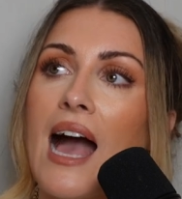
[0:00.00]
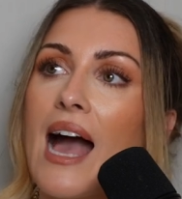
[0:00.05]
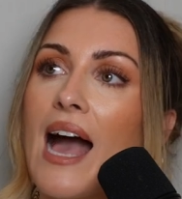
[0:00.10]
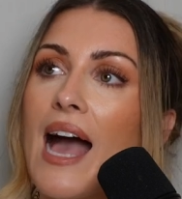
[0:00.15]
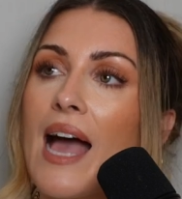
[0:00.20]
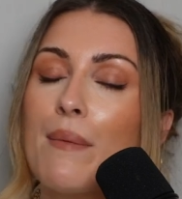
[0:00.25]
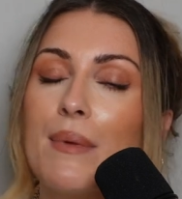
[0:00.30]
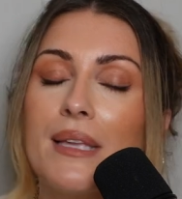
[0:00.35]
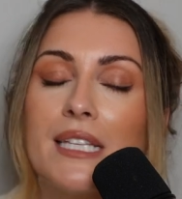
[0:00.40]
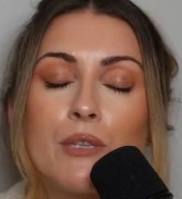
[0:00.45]

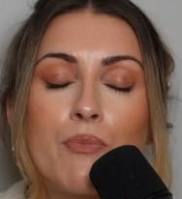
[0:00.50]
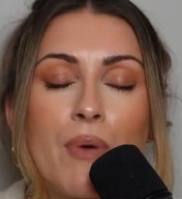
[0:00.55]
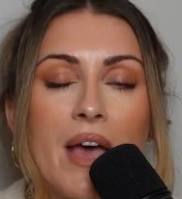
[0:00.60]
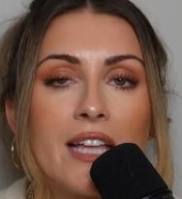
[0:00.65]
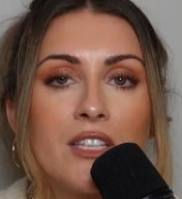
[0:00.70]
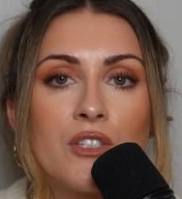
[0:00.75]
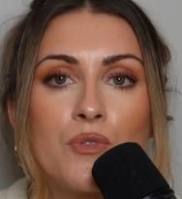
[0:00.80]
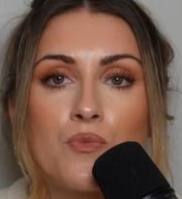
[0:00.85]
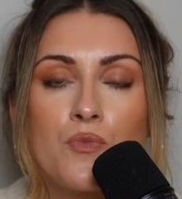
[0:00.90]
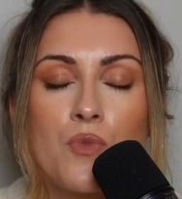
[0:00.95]
I'm an
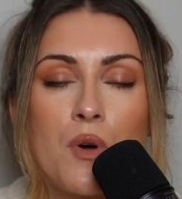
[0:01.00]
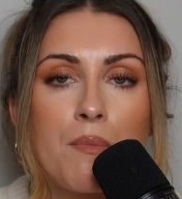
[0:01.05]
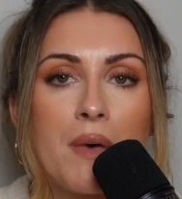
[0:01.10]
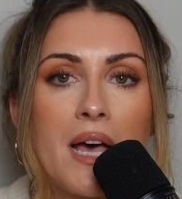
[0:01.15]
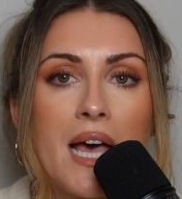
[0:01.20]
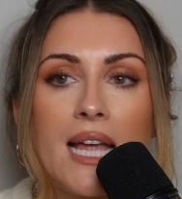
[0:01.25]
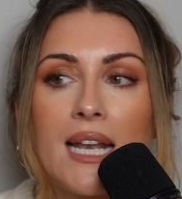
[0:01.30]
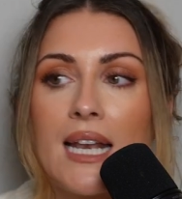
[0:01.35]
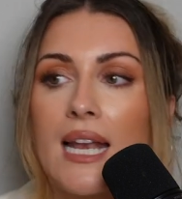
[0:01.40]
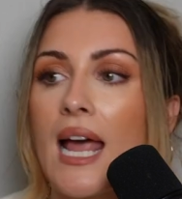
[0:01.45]
independent
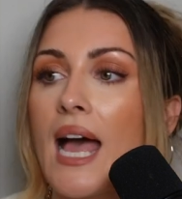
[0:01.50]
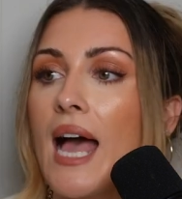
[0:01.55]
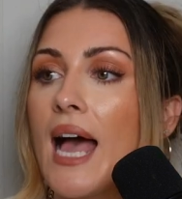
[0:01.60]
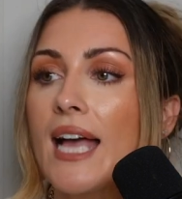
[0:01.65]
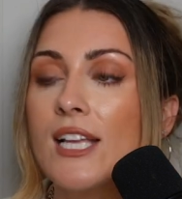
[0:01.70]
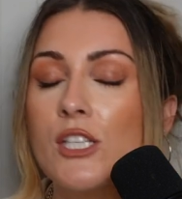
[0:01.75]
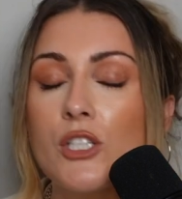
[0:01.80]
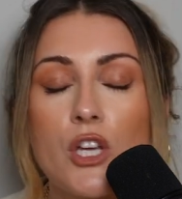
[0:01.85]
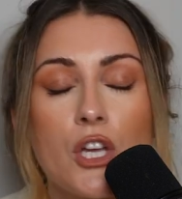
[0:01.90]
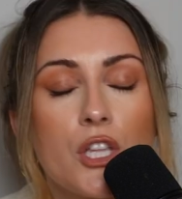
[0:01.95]
woman.
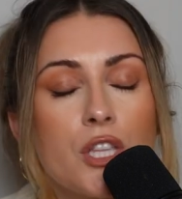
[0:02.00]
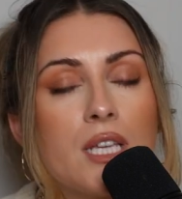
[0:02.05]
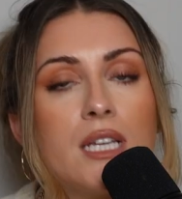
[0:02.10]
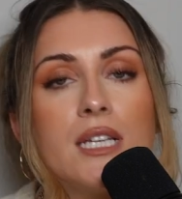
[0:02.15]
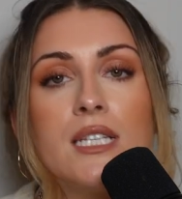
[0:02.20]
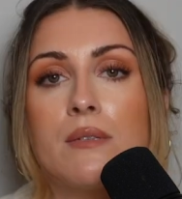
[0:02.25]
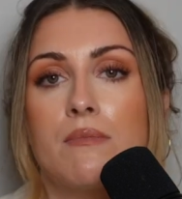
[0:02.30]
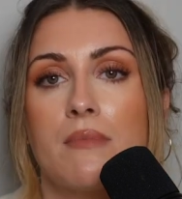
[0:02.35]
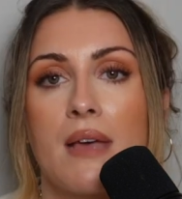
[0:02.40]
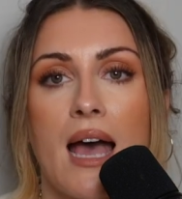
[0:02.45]
I don't
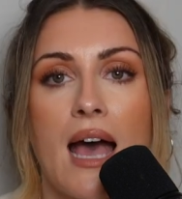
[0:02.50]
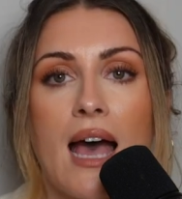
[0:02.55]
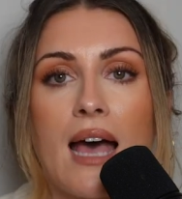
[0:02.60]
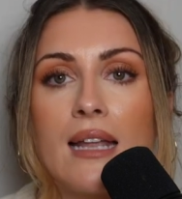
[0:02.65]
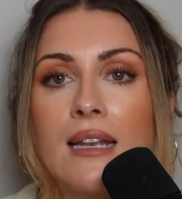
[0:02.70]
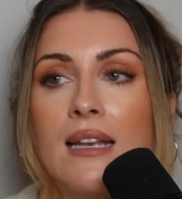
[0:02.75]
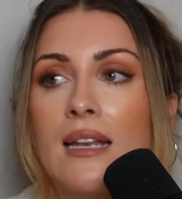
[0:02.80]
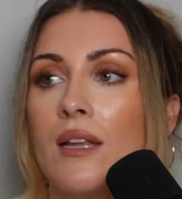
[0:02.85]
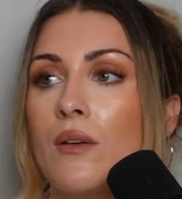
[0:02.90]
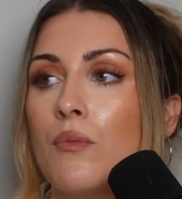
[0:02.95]
need a
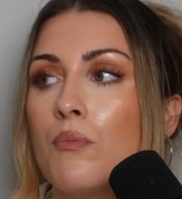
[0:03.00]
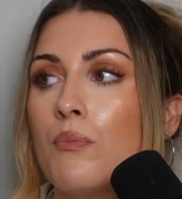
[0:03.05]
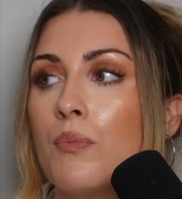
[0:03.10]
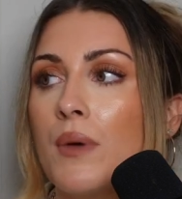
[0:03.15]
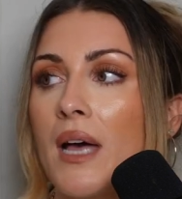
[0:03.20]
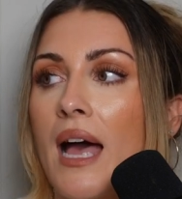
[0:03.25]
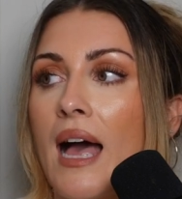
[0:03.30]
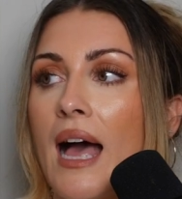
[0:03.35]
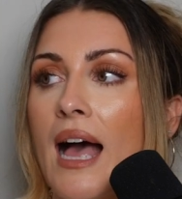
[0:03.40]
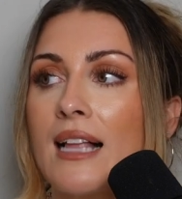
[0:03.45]
man.
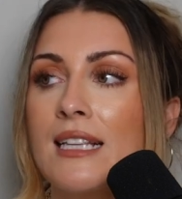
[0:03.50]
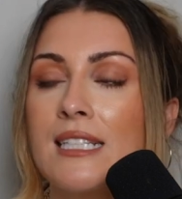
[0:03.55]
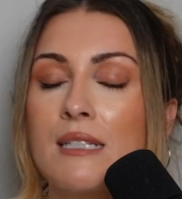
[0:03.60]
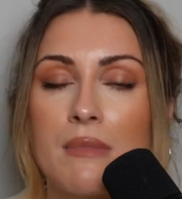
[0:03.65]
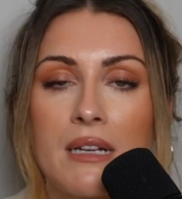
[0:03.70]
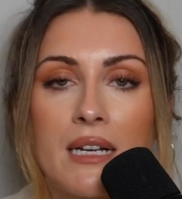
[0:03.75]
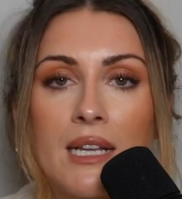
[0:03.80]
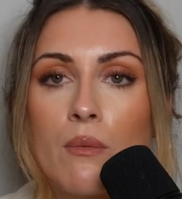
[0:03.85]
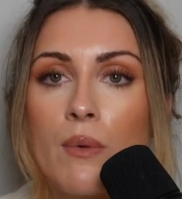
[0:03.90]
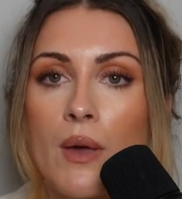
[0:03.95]
But
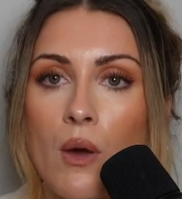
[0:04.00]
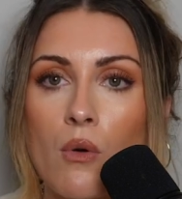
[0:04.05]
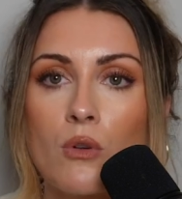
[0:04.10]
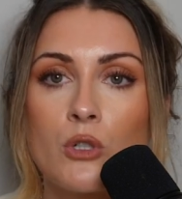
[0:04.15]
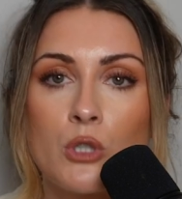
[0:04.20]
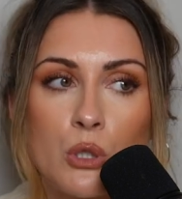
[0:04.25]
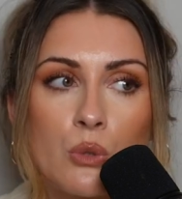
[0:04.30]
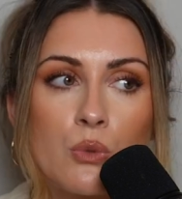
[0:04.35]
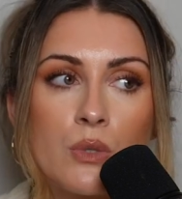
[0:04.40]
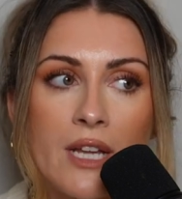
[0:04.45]
ultimately, we all
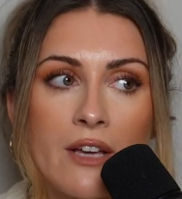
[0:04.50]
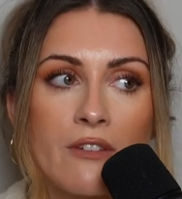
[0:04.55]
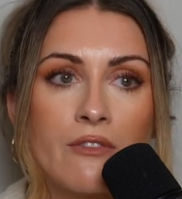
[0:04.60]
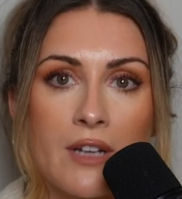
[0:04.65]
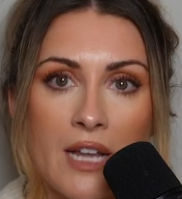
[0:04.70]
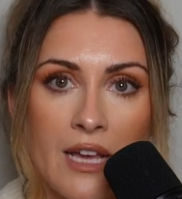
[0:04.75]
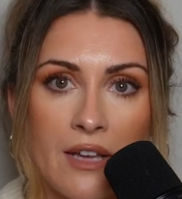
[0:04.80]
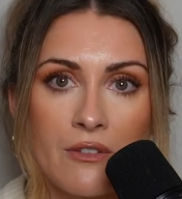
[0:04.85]
do love.